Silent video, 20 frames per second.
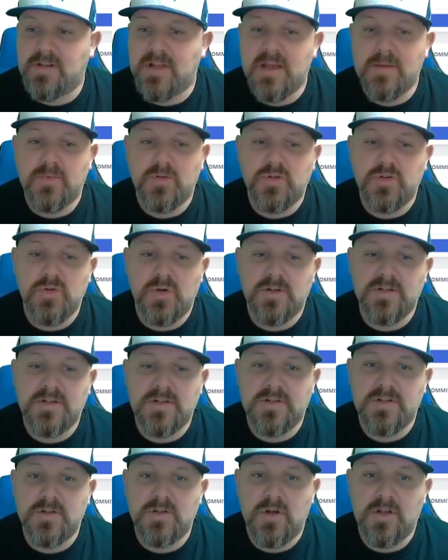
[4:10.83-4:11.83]
label
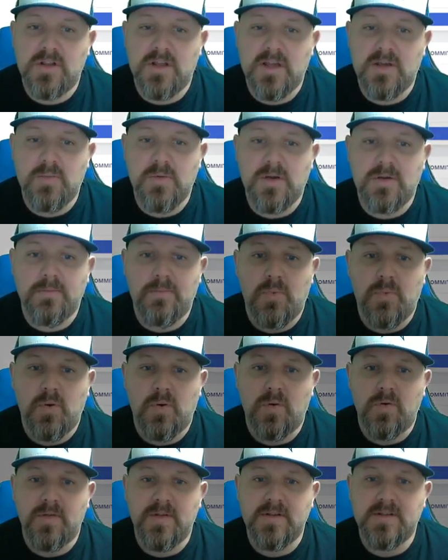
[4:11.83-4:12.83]
choices look like, we can
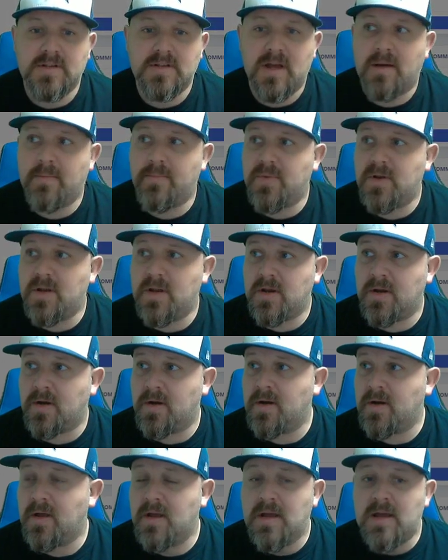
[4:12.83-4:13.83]
pull this up
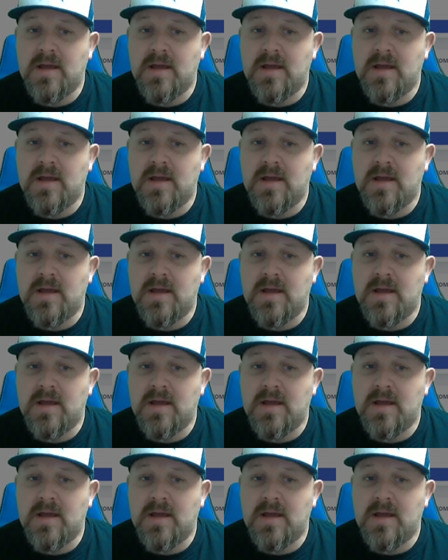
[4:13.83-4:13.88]
here.